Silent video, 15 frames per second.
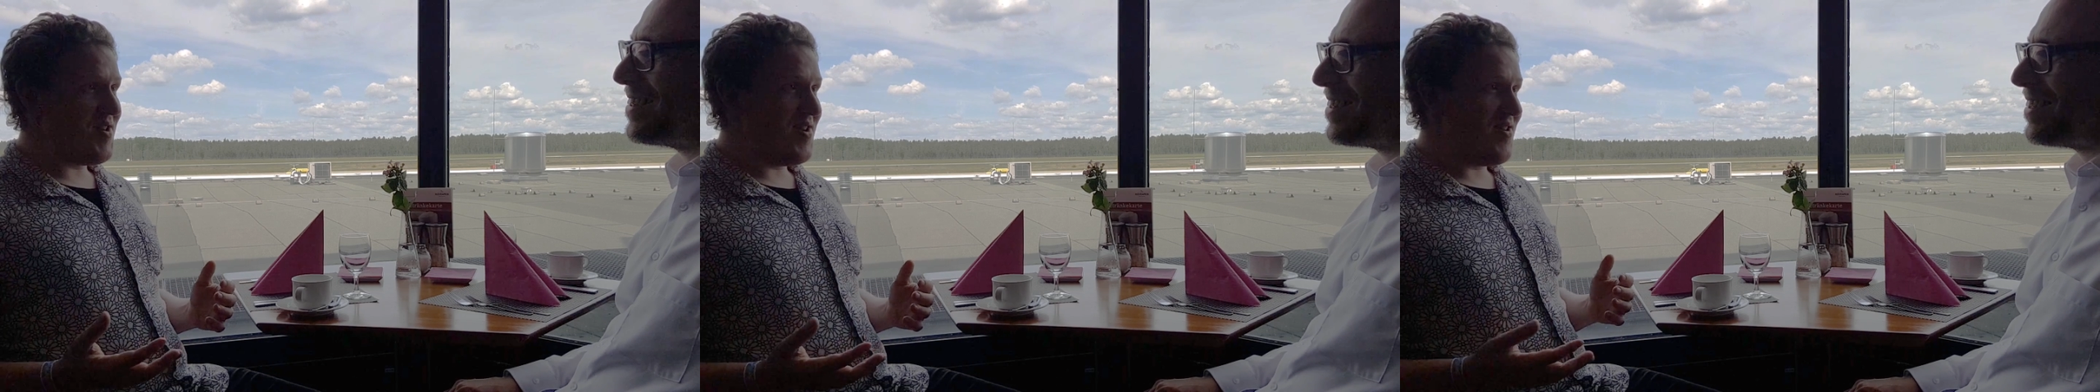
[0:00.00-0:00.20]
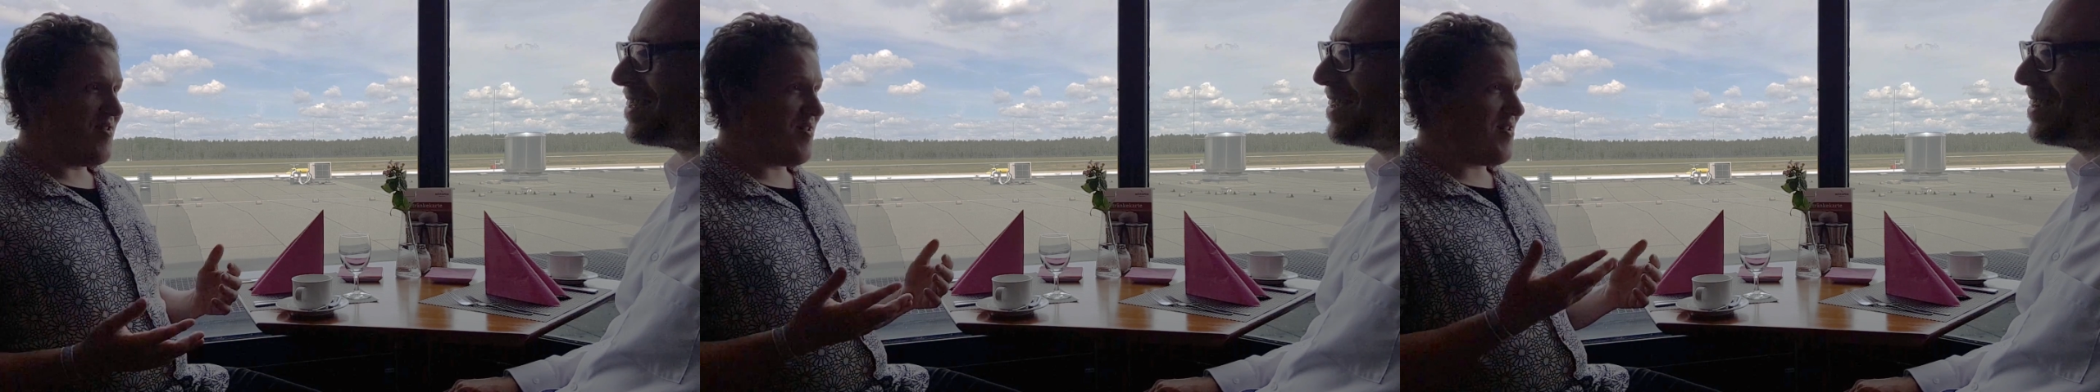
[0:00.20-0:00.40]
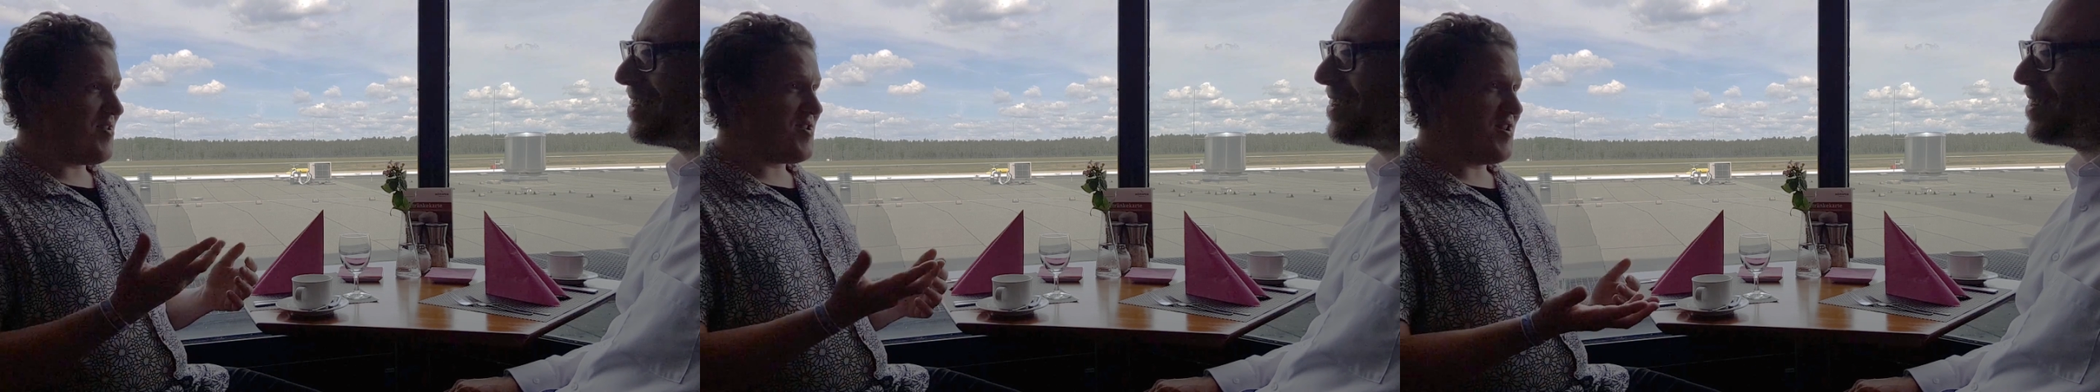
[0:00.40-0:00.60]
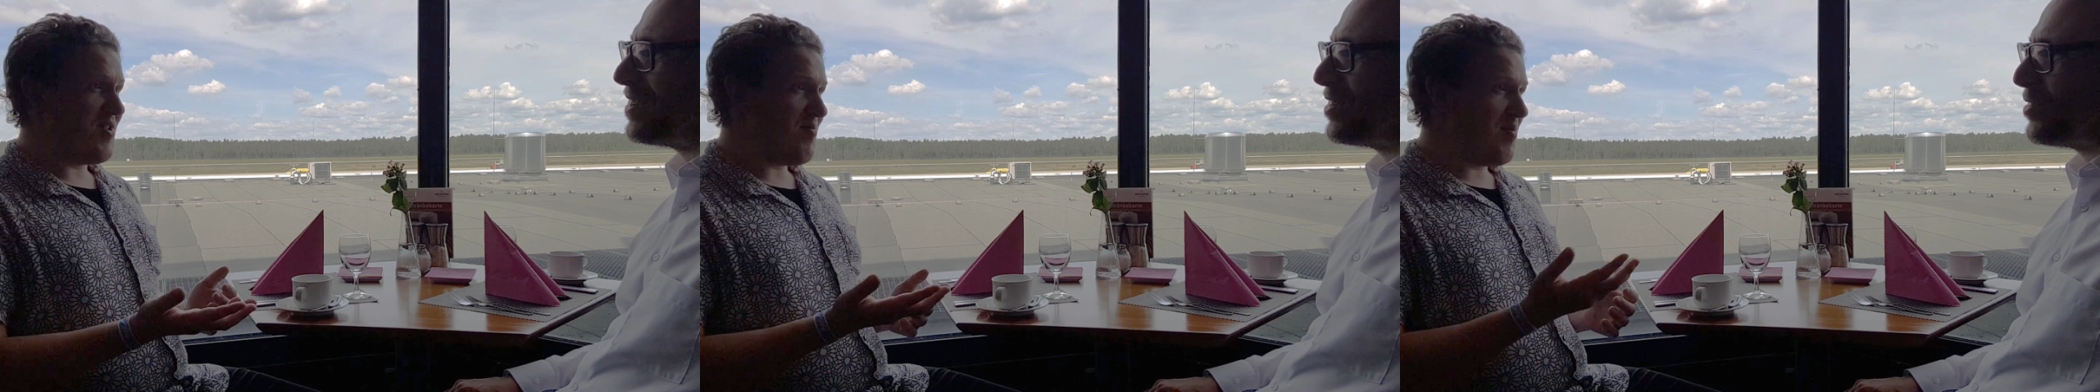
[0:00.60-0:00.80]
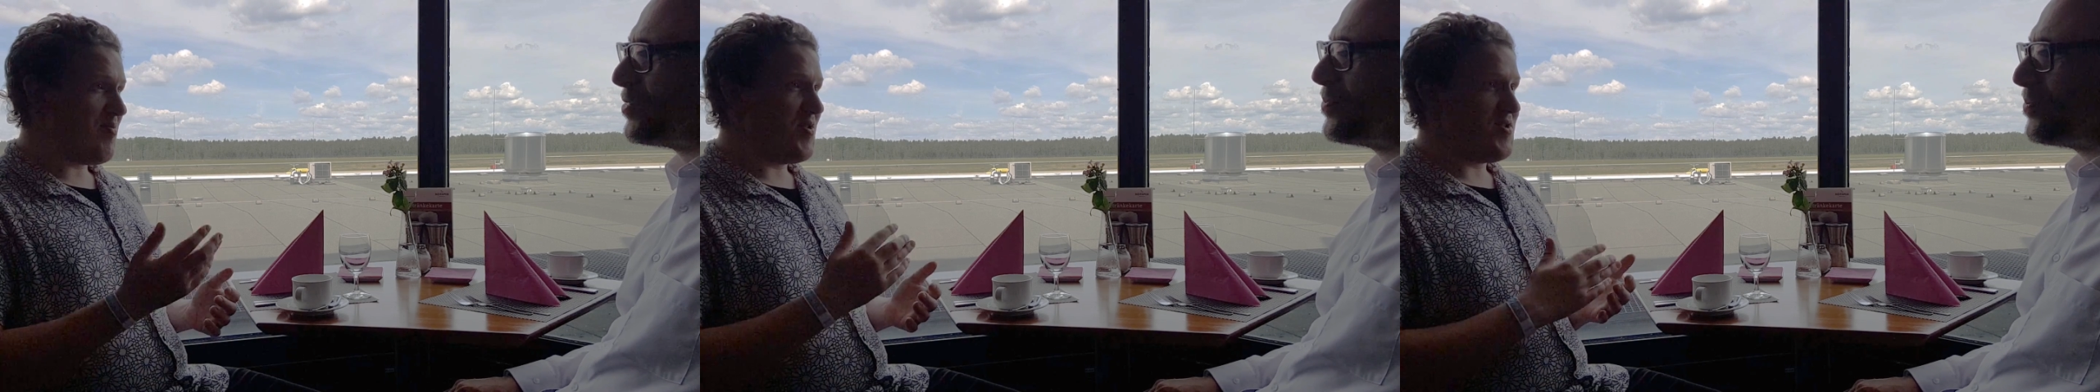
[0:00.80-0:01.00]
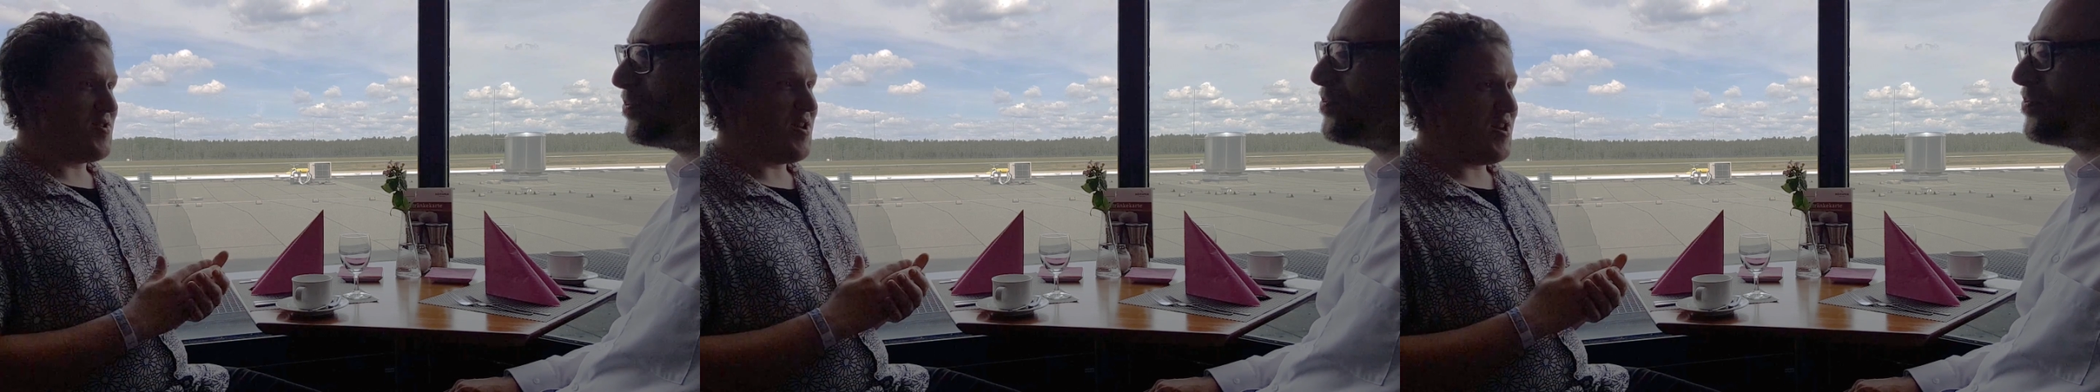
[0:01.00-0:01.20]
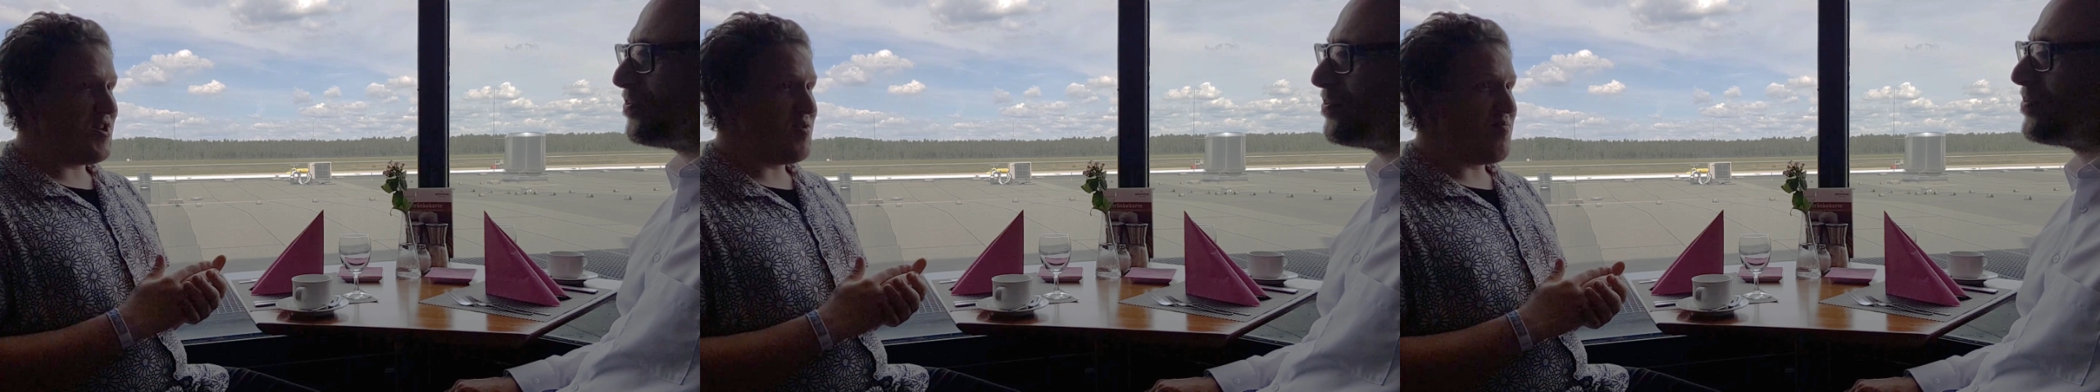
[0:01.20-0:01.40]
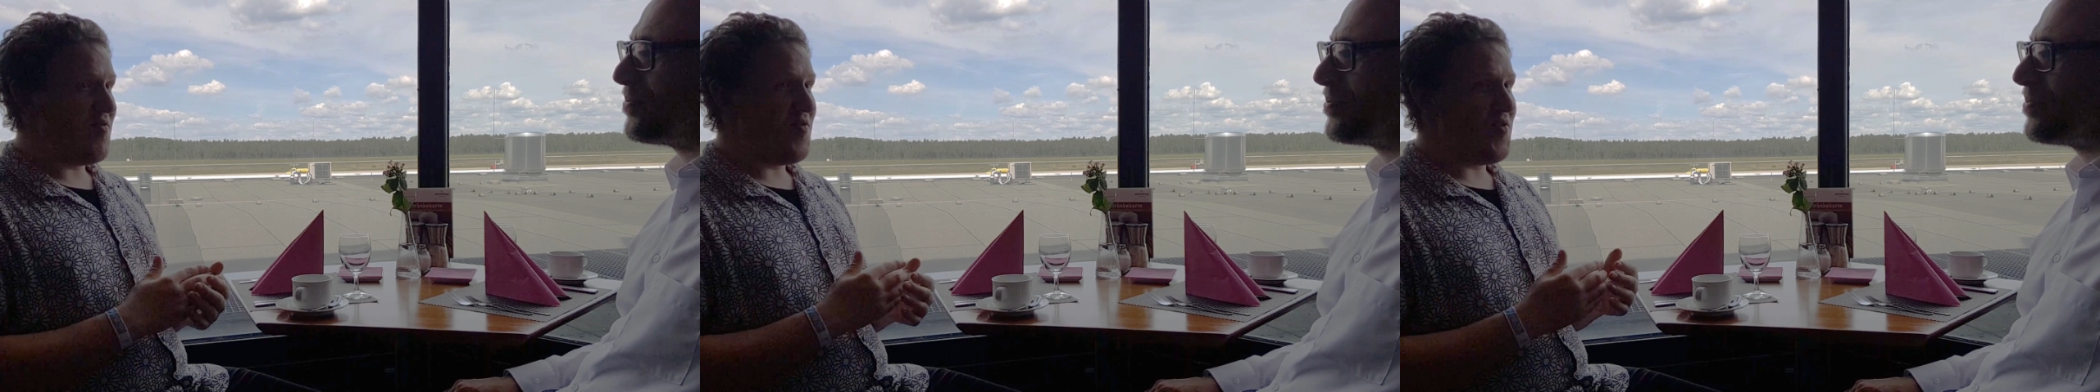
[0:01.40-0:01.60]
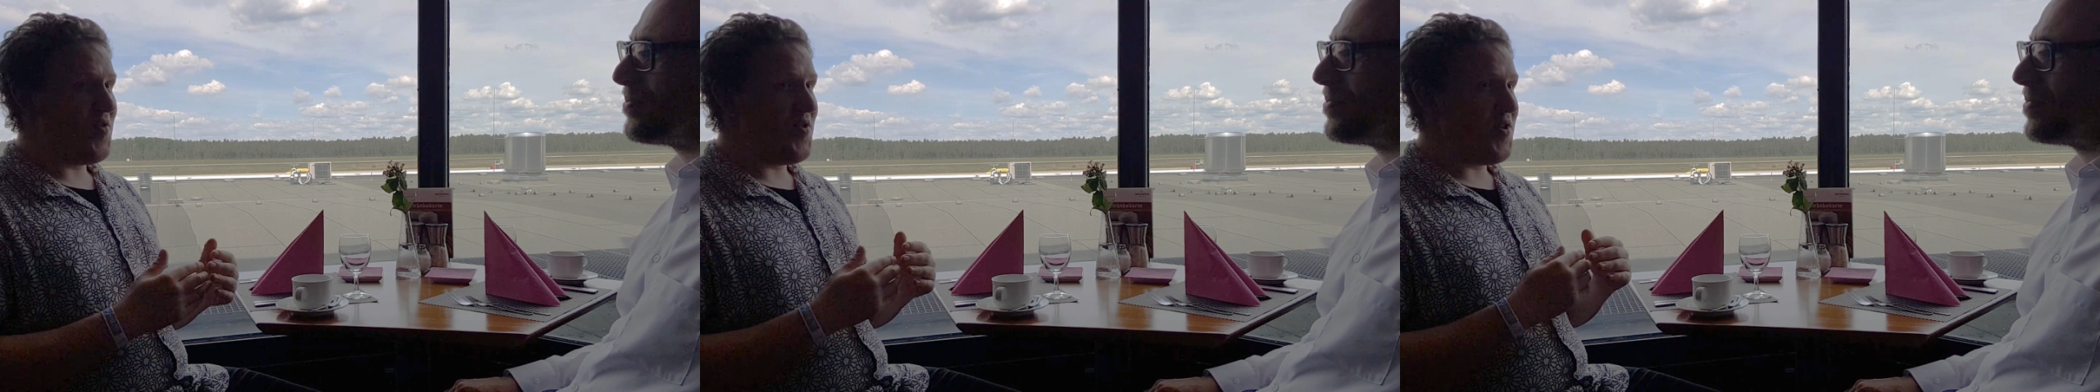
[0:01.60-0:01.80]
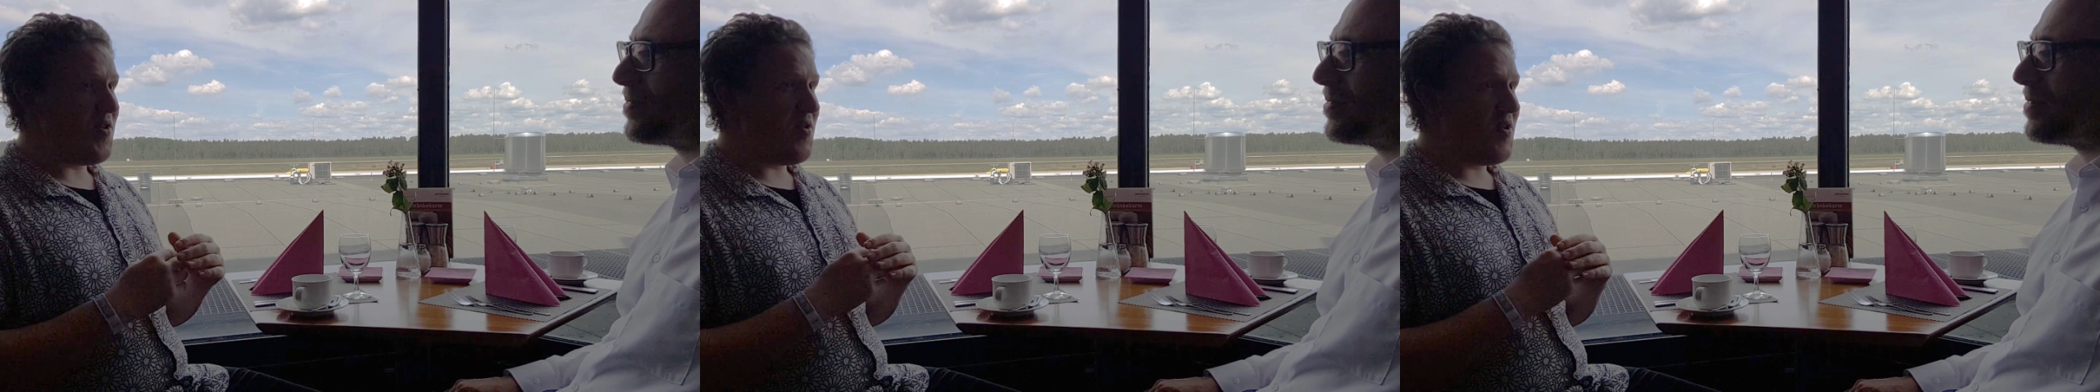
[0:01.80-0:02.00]
And like I said in my presentation before,
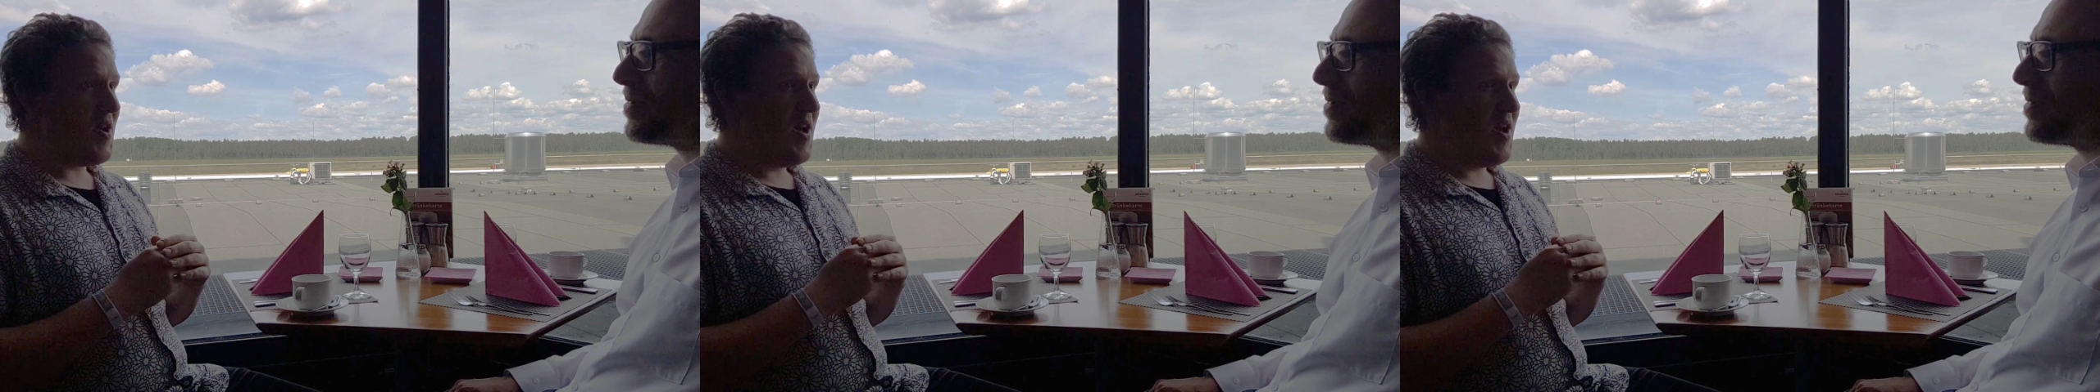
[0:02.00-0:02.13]
and